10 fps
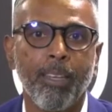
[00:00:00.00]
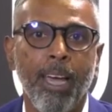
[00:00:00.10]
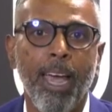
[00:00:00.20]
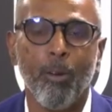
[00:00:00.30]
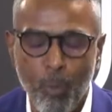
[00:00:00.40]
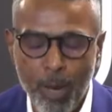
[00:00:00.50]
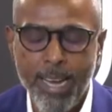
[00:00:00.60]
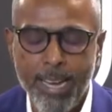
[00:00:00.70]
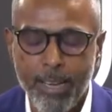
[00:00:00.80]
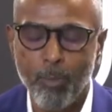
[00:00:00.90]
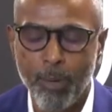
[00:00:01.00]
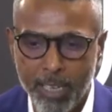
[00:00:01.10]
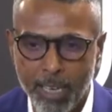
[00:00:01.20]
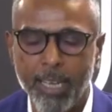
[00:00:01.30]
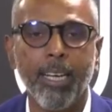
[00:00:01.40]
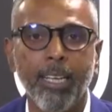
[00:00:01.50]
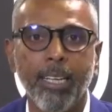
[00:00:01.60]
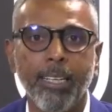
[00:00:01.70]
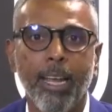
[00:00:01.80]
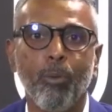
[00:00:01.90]
And we need to be clear
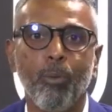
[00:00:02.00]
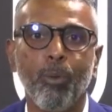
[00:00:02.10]
that